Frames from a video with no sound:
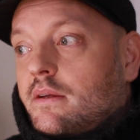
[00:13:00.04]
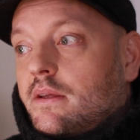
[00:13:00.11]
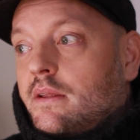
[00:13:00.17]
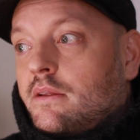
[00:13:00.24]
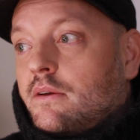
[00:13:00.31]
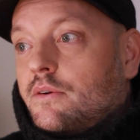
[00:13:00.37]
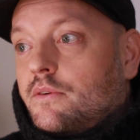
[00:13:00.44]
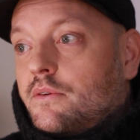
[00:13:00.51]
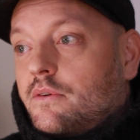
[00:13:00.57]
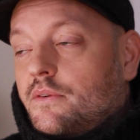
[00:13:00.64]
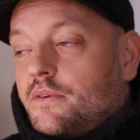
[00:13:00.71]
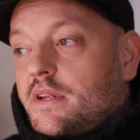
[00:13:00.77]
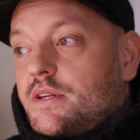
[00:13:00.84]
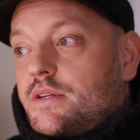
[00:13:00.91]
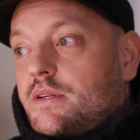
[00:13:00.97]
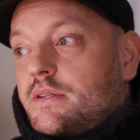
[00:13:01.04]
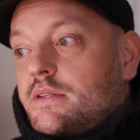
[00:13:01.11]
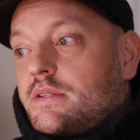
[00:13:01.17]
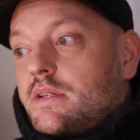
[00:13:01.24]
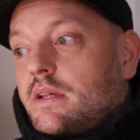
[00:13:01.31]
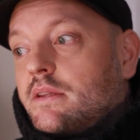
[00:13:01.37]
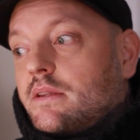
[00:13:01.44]
in good
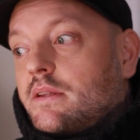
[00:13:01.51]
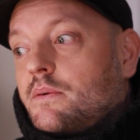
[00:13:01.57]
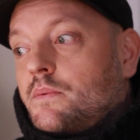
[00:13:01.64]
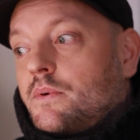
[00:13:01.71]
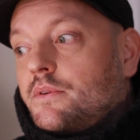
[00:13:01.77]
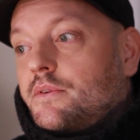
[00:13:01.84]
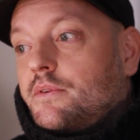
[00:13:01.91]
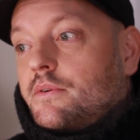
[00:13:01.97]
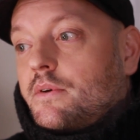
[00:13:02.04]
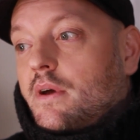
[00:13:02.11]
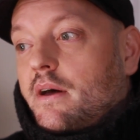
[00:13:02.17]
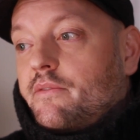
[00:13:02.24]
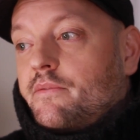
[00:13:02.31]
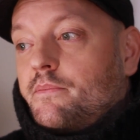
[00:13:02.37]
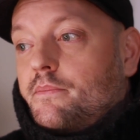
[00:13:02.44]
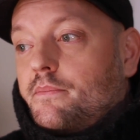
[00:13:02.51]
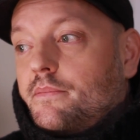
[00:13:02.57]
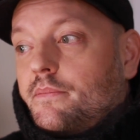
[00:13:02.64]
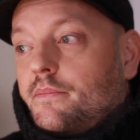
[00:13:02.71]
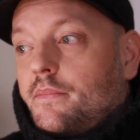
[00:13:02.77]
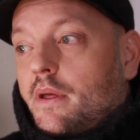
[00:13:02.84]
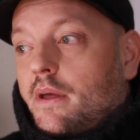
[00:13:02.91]
conditions, and they want to have
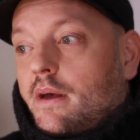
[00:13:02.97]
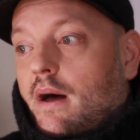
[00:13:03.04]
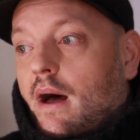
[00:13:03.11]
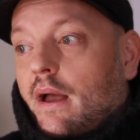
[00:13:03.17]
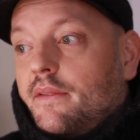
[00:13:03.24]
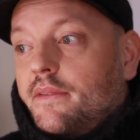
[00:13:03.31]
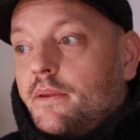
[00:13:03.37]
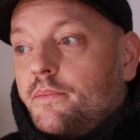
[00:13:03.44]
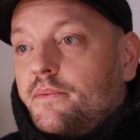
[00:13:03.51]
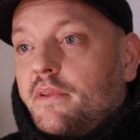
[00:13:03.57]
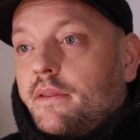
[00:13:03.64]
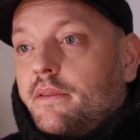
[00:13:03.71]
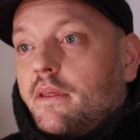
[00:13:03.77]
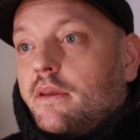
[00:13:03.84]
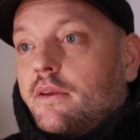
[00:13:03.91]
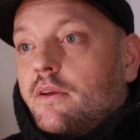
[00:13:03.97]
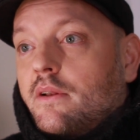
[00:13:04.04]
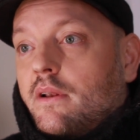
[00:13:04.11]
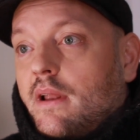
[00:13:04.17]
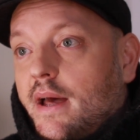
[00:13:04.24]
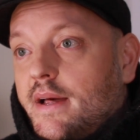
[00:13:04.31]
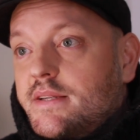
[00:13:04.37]
items that they can
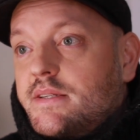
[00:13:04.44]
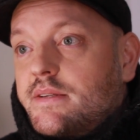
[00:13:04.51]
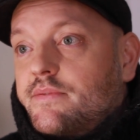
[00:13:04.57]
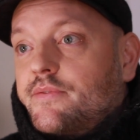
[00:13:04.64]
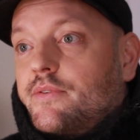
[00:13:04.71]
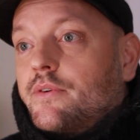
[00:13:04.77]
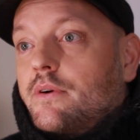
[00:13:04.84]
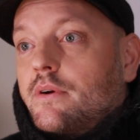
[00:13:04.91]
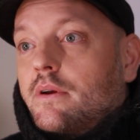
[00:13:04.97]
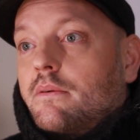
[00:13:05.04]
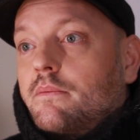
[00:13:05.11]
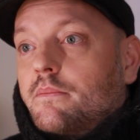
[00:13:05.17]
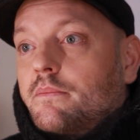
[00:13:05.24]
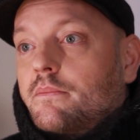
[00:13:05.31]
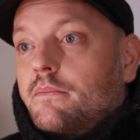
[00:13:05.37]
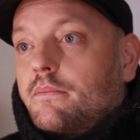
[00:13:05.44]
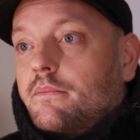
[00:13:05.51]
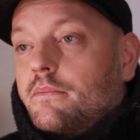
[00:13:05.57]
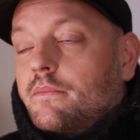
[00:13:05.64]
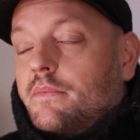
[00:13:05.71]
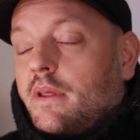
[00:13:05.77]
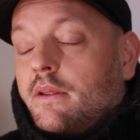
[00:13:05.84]
last for,
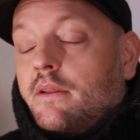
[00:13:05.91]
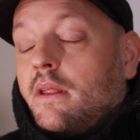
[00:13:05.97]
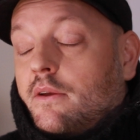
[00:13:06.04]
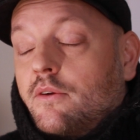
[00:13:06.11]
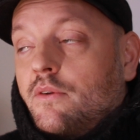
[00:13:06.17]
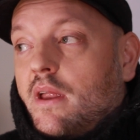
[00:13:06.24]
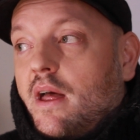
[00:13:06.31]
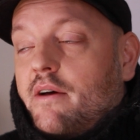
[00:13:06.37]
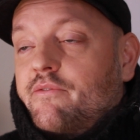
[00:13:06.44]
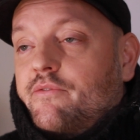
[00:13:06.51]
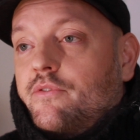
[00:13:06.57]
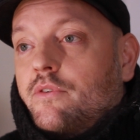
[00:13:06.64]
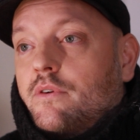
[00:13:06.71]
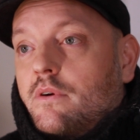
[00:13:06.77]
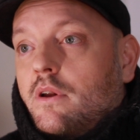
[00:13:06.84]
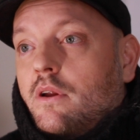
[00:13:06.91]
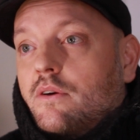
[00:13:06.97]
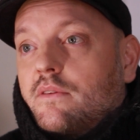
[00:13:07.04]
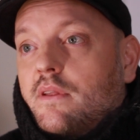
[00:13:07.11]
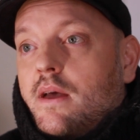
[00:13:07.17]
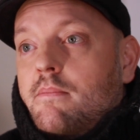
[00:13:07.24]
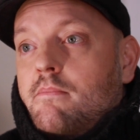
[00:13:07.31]
they can have for a long
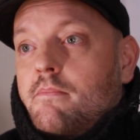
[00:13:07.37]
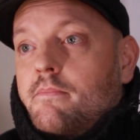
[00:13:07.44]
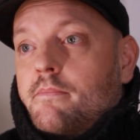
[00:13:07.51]
time.